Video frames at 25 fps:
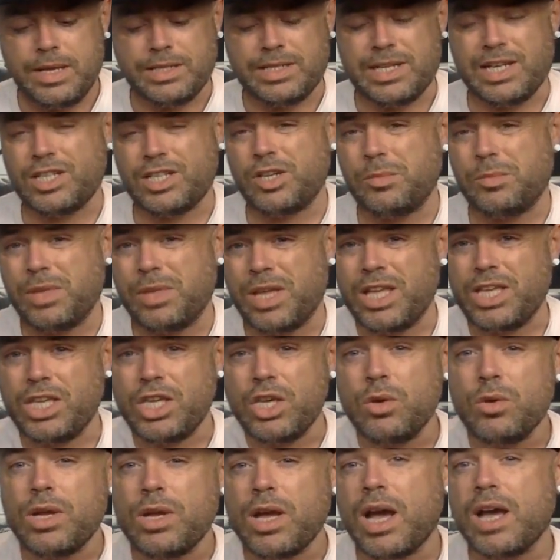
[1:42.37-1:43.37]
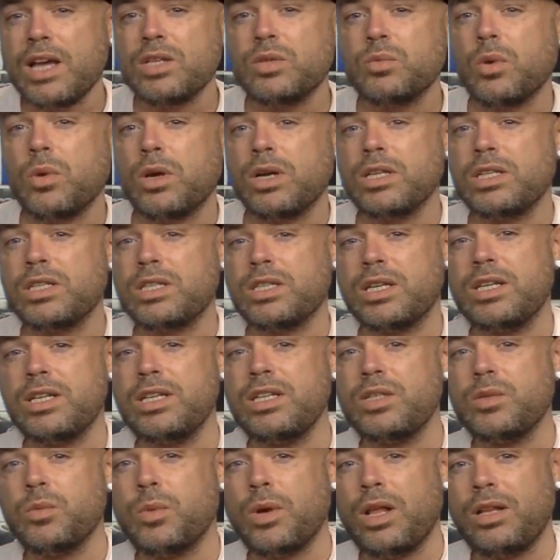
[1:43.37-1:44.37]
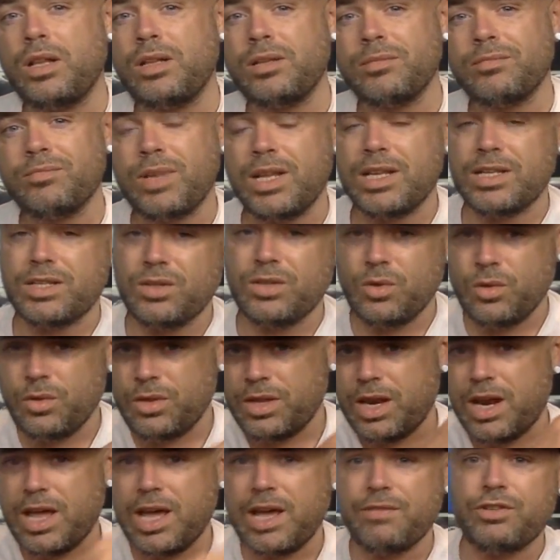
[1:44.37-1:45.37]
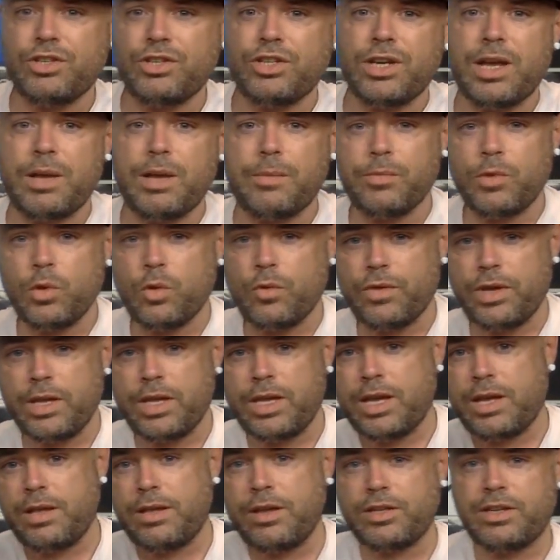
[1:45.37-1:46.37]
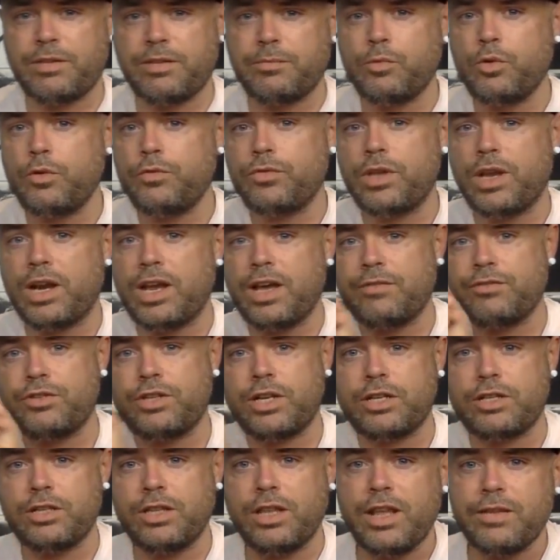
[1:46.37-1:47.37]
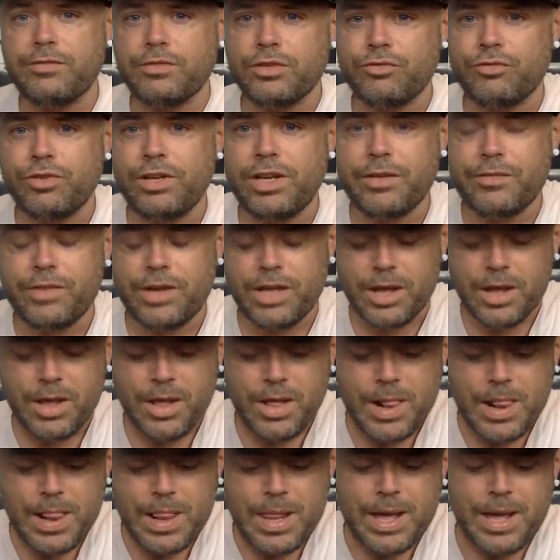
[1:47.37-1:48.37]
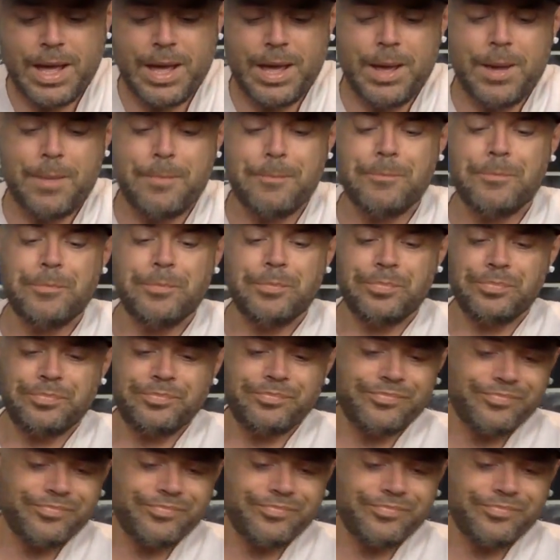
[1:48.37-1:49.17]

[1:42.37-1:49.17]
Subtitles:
Is that something that you guys want to see as well? Let us know in the live chat over here, because I moved the live chat to the left screen, haven't I?